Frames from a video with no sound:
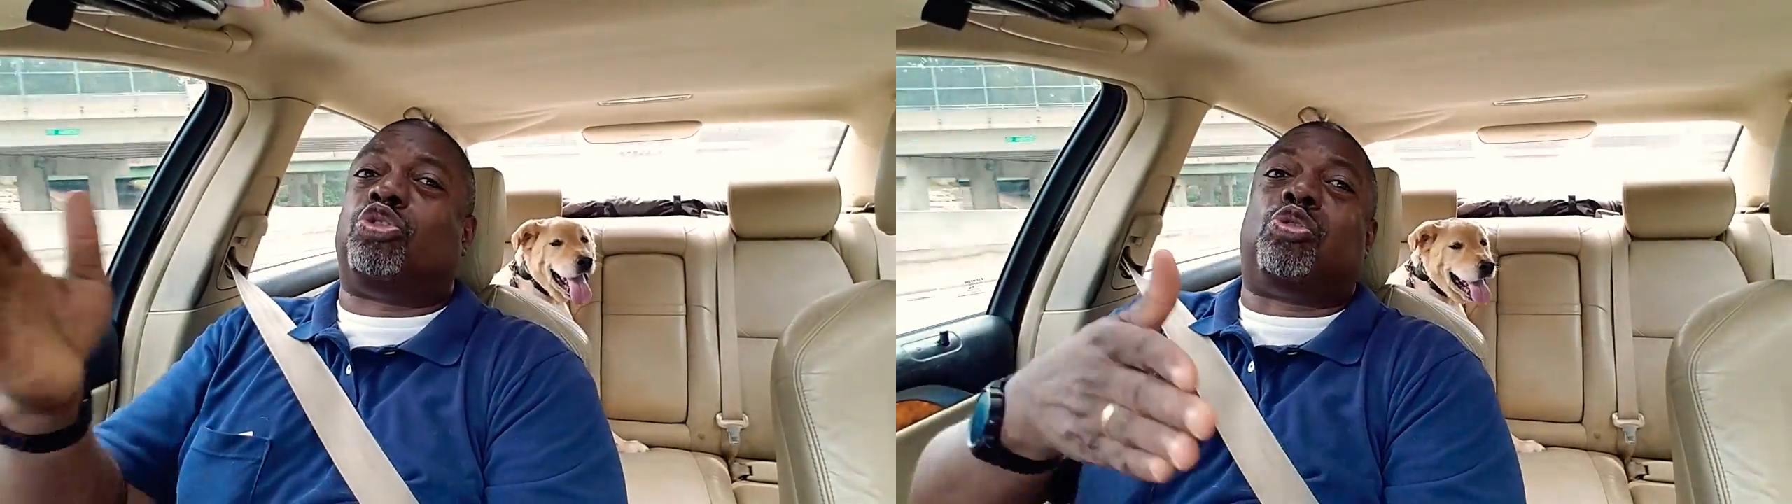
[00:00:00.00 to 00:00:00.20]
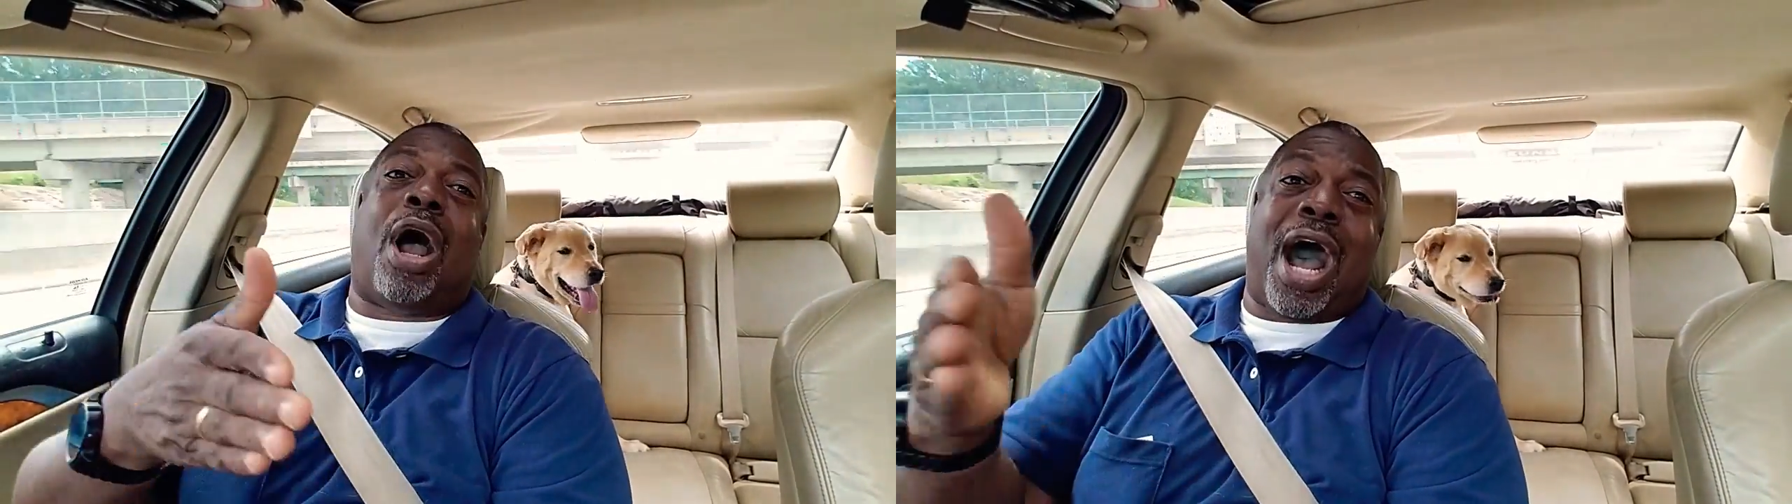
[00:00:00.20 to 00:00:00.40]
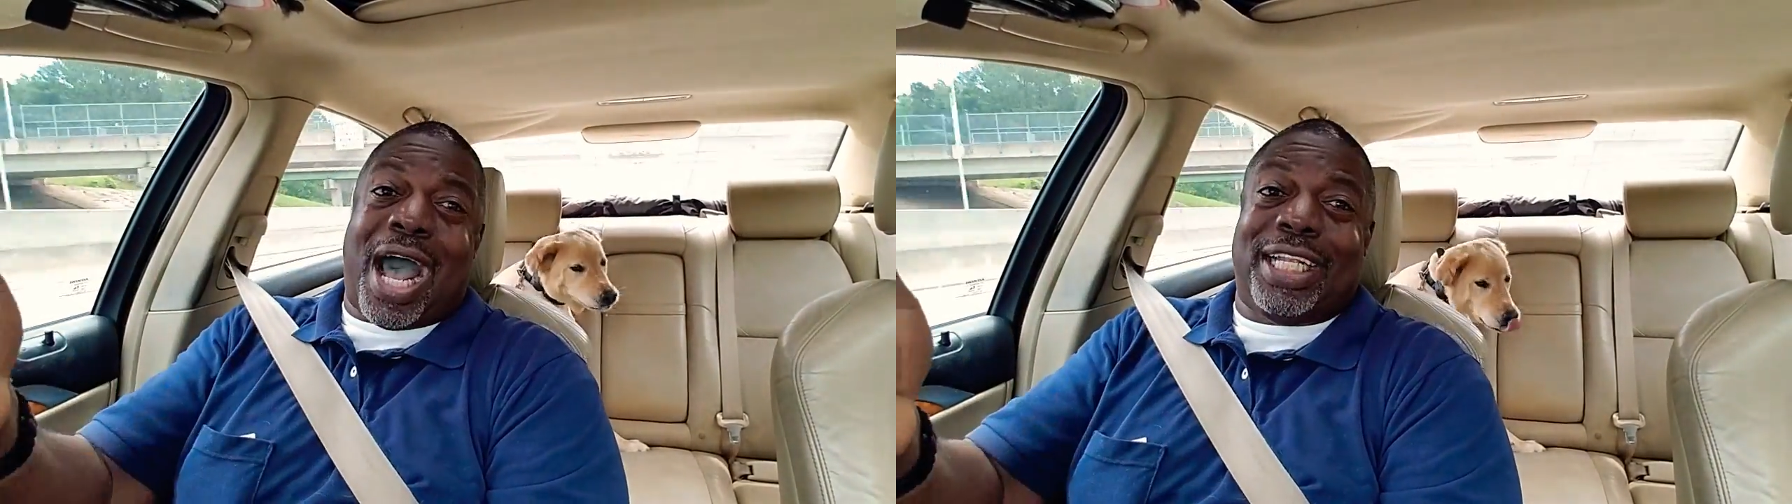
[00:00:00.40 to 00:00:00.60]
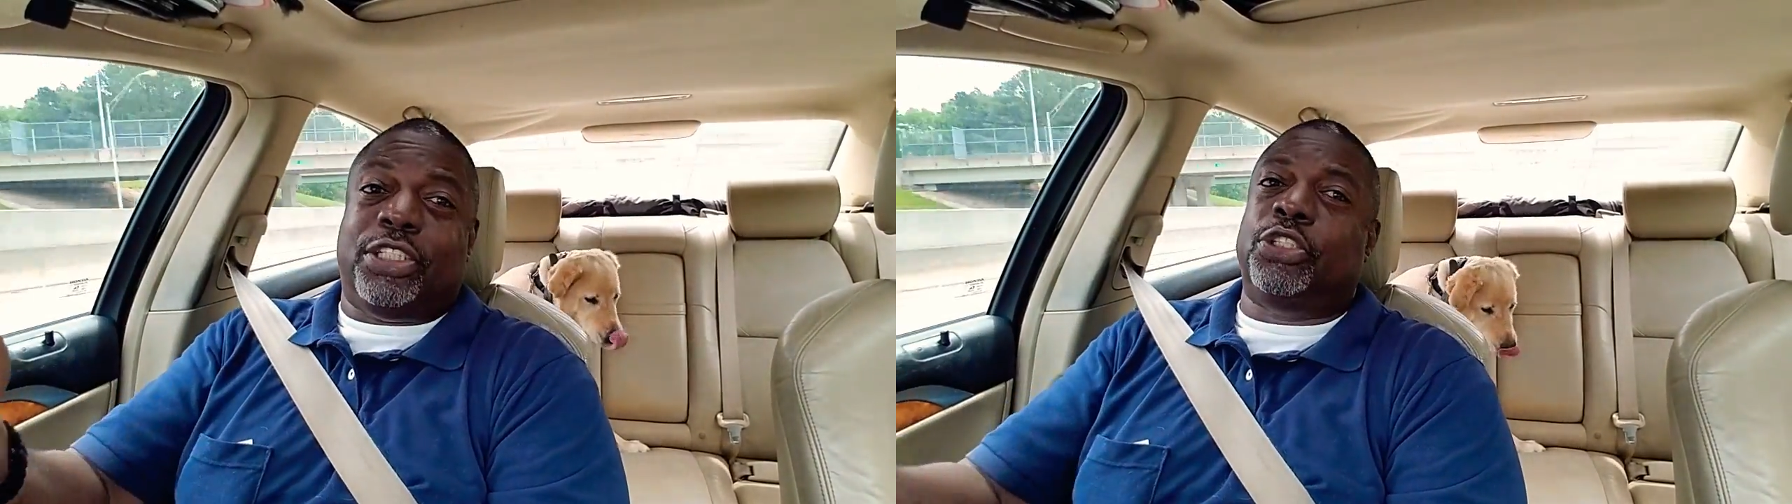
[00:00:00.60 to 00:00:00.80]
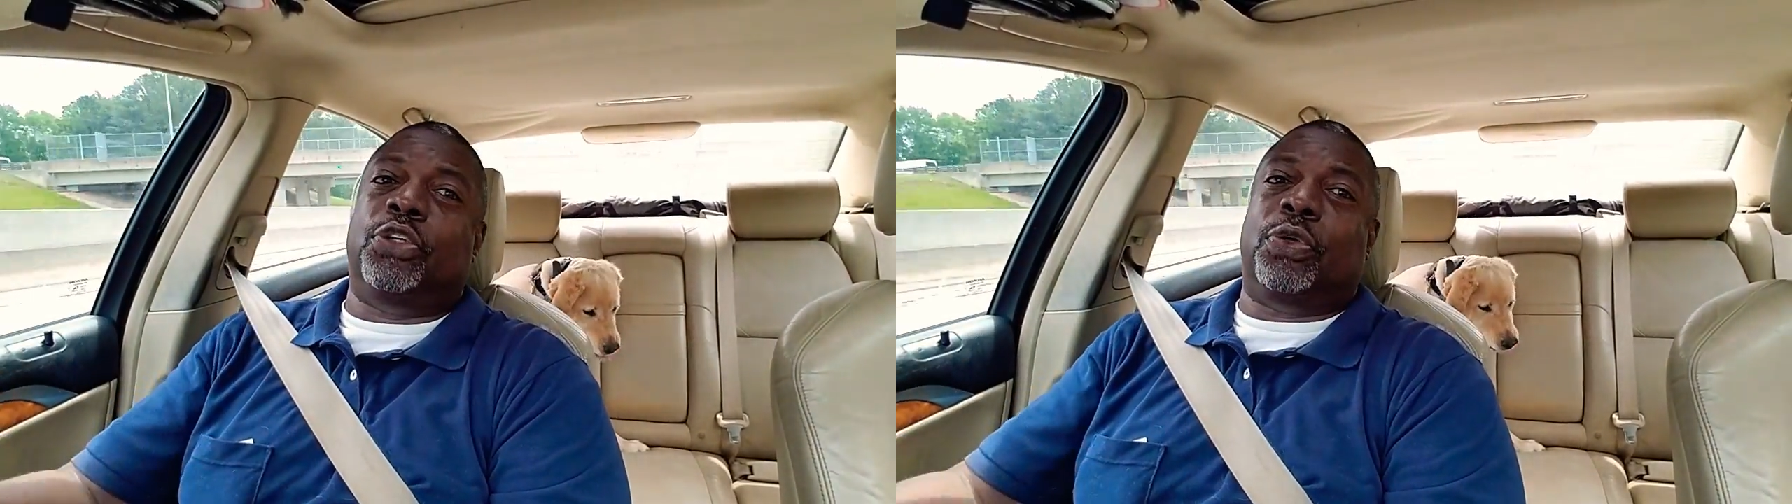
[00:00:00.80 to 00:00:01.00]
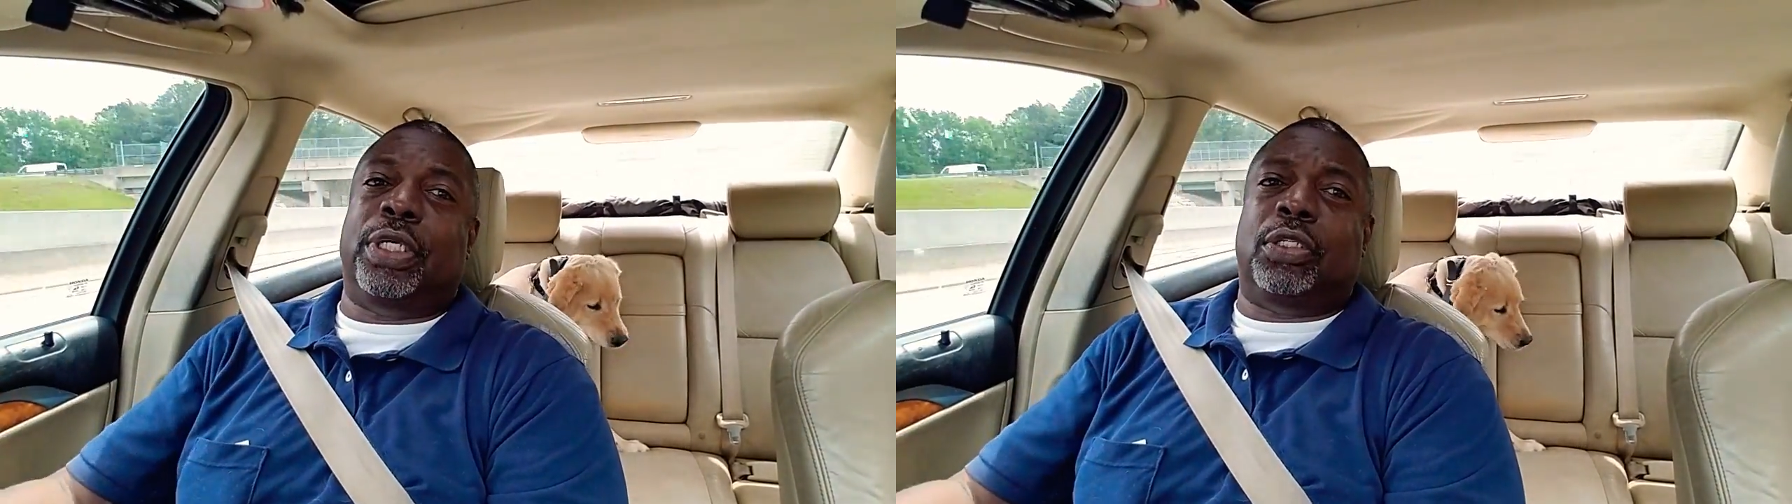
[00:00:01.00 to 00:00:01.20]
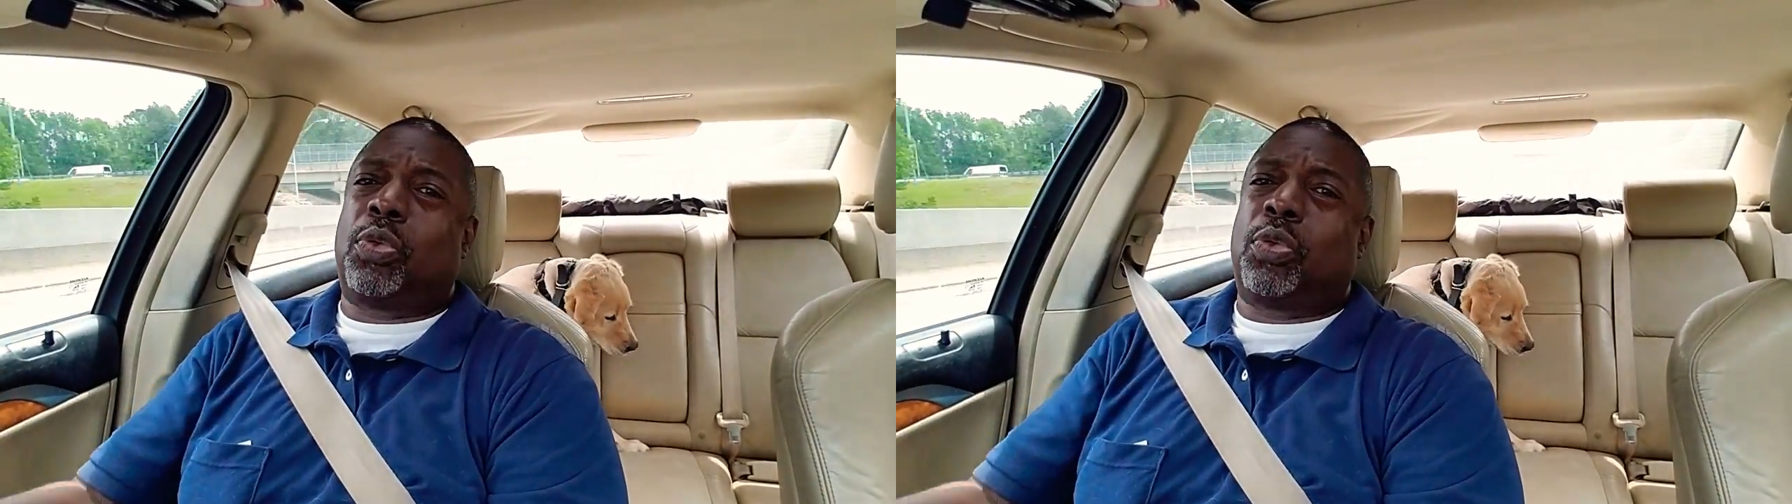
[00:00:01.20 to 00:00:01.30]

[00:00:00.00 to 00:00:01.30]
try to do it,